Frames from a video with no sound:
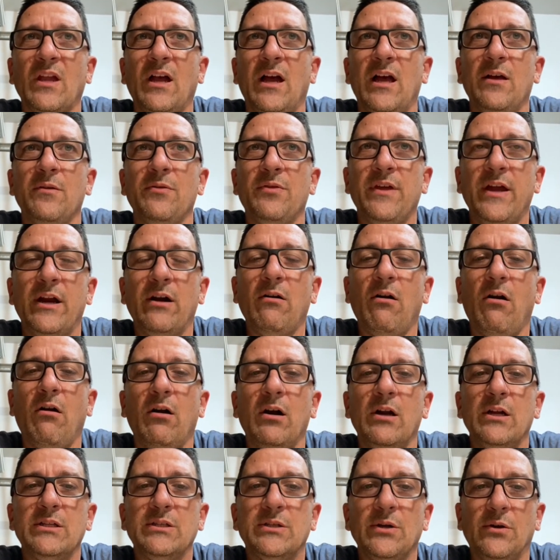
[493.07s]
there
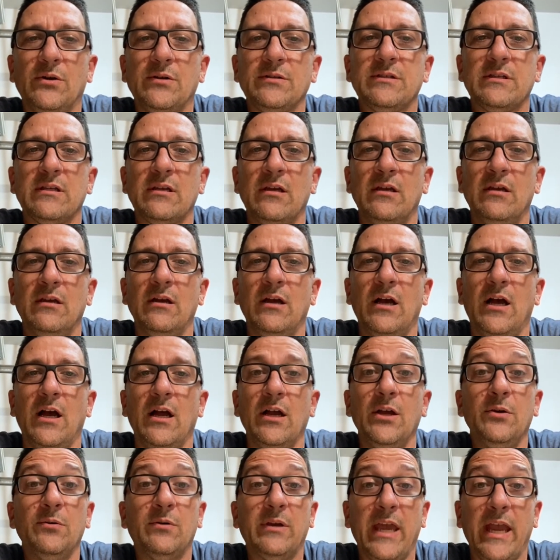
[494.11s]
are adults
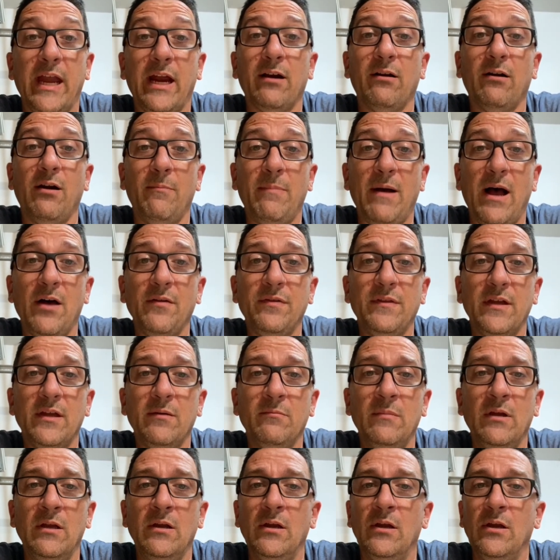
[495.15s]
who care about
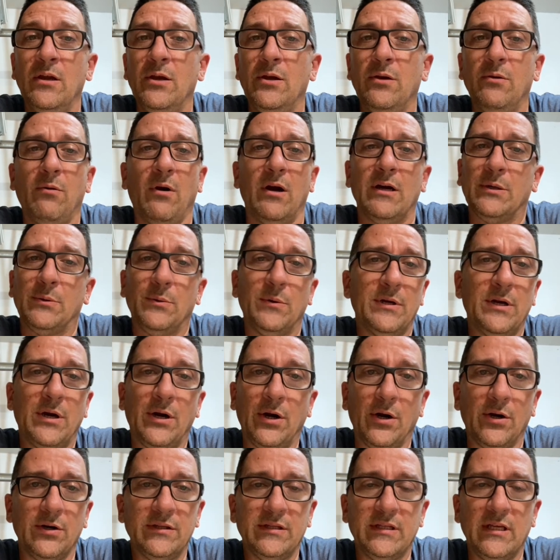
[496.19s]
them, who aren't going to
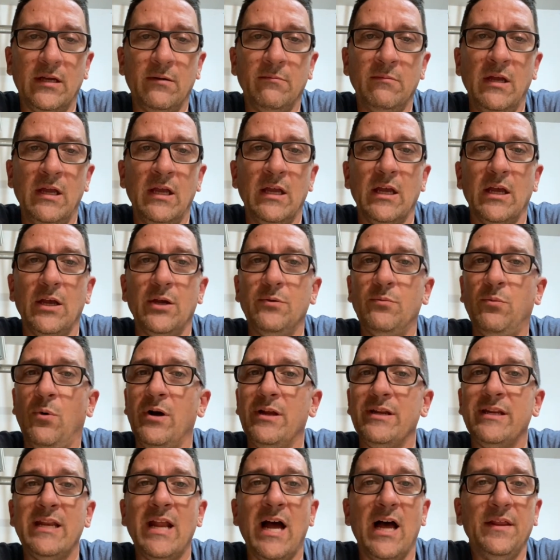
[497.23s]
hurt them, who
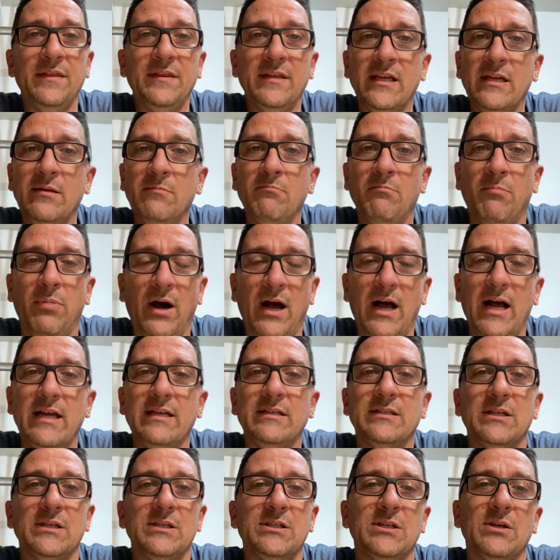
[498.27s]
want nothing but
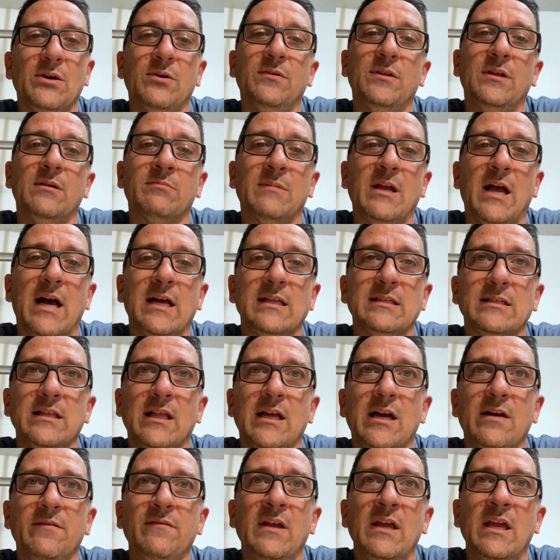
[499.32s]
to show them God's
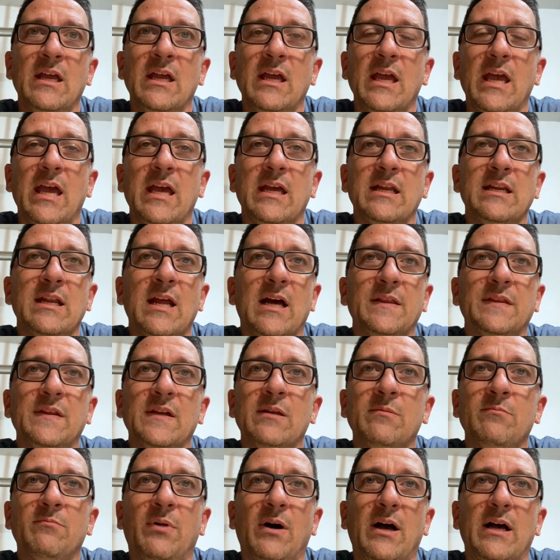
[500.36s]
love and
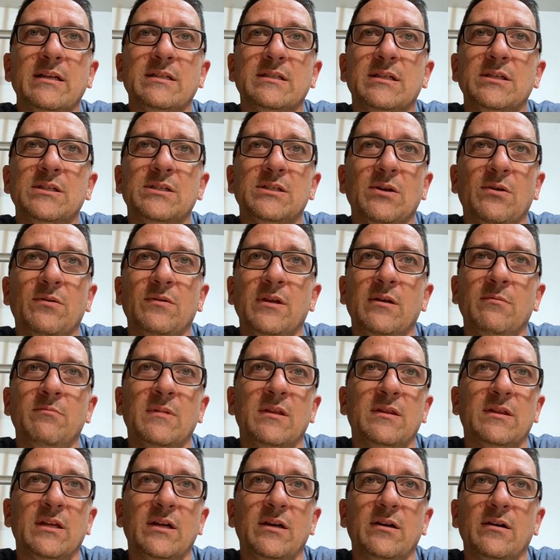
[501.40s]
nothing but to show them
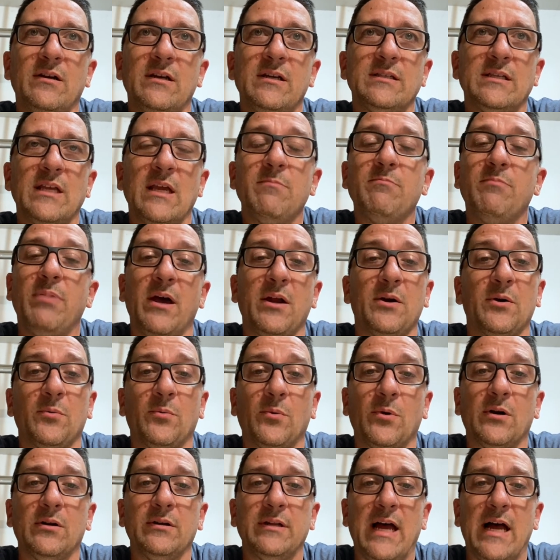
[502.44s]
that there is a better
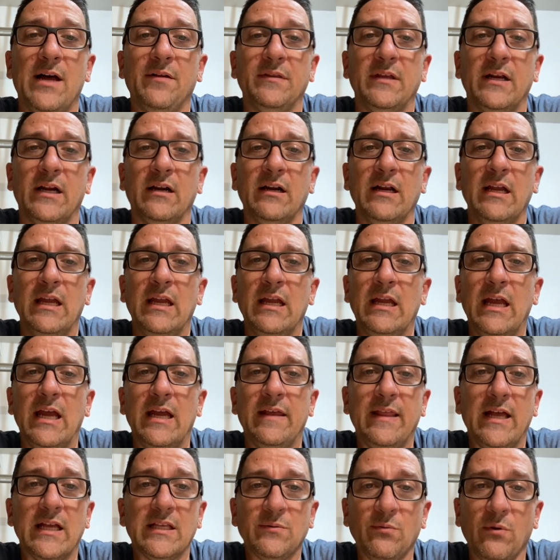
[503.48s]
world out there.
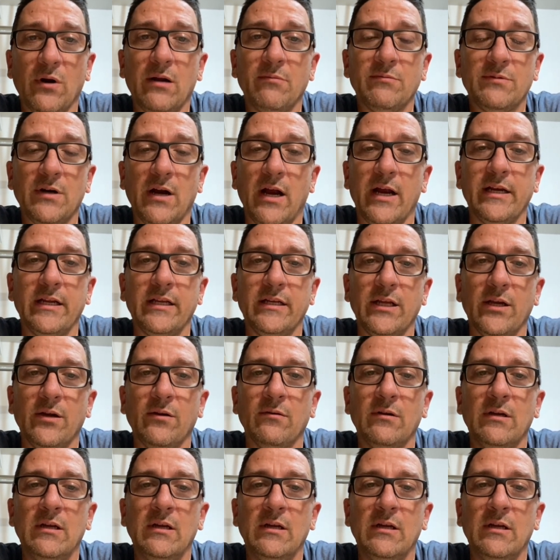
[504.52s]
And that's what I'm trying to do.